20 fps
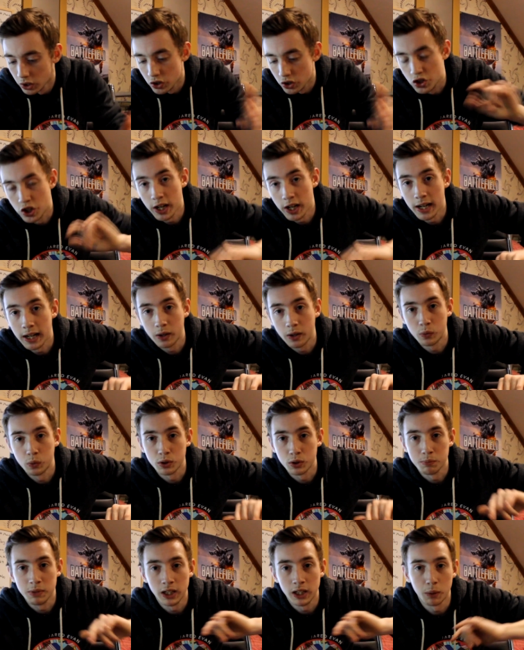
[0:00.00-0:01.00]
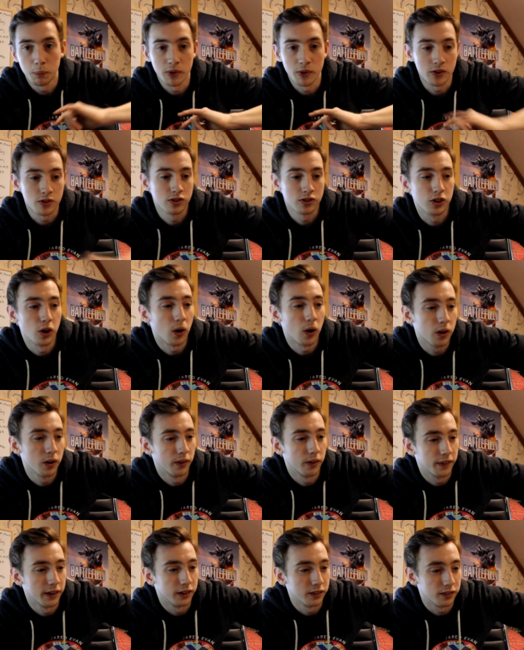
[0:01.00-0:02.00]
Jake was meeting up with his
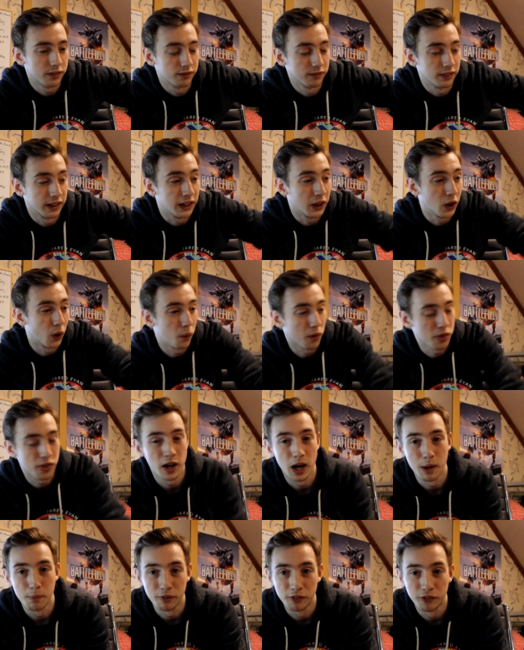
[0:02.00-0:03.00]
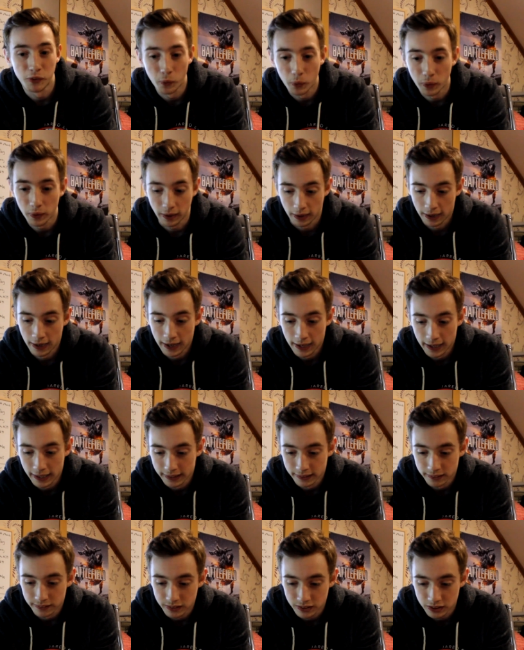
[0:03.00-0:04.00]
stalker that he got with the night before
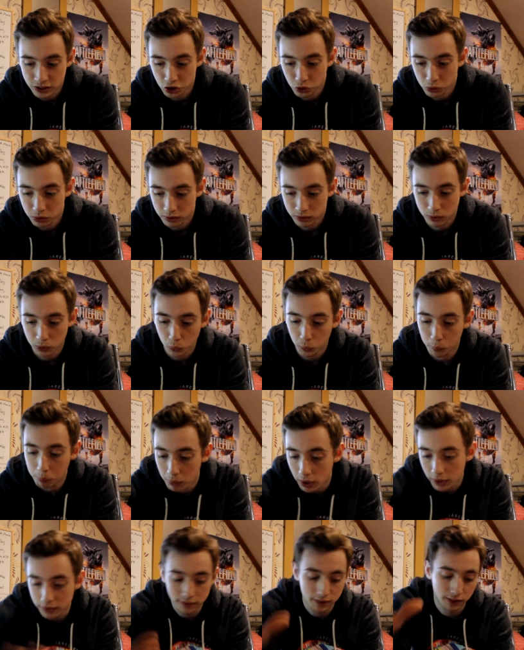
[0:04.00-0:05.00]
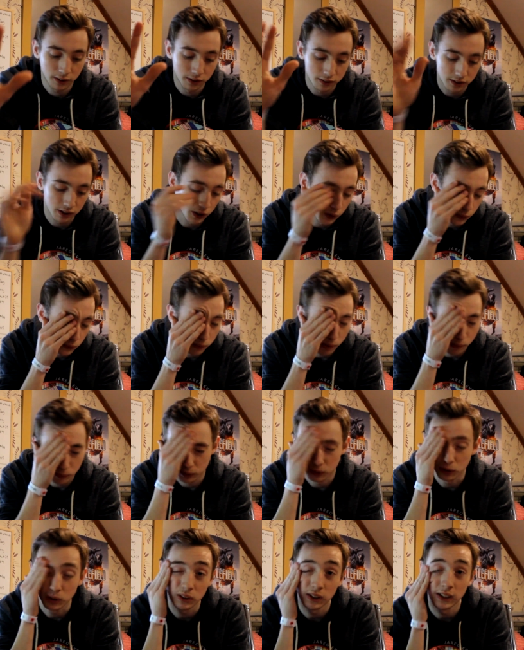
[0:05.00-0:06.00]
and she was a total munt because he couldn't remember
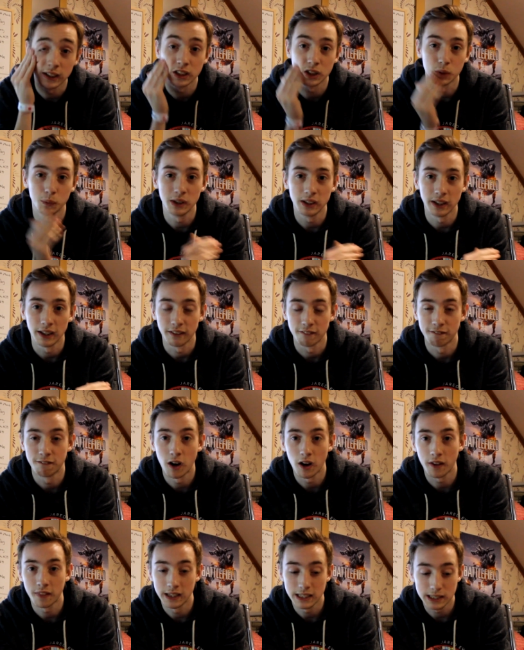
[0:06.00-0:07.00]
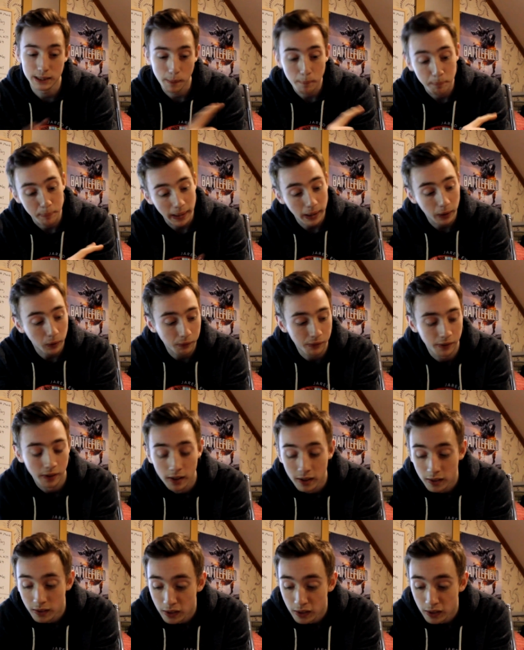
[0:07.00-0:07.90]
what it looked like so we like fuck this bailed